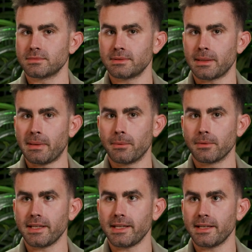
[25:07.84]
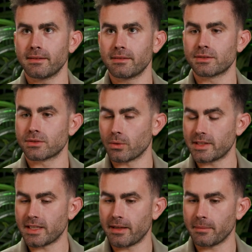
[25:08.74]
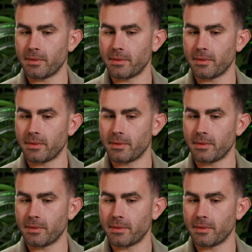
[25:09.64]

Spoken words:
yeah, people need storytelling.